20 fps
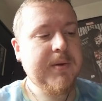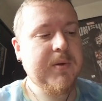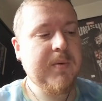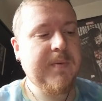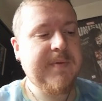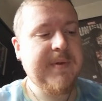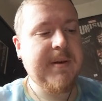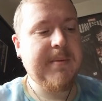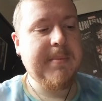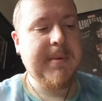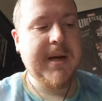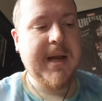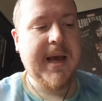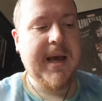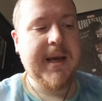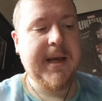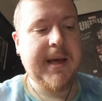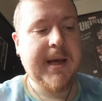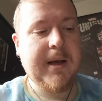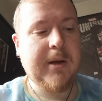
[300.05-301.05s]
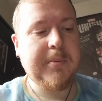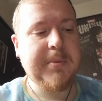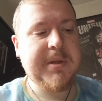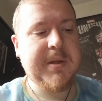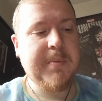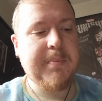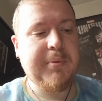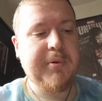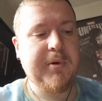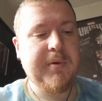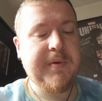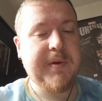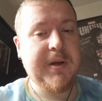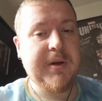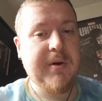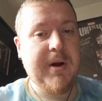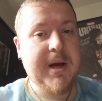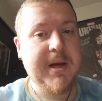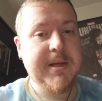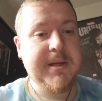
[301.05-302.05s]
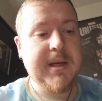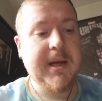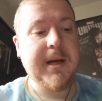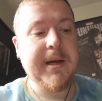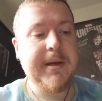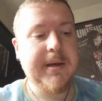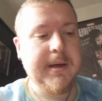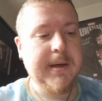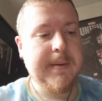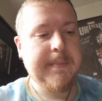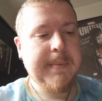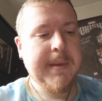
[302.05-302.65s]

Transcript: So, vitamin A helps improving your eyesight.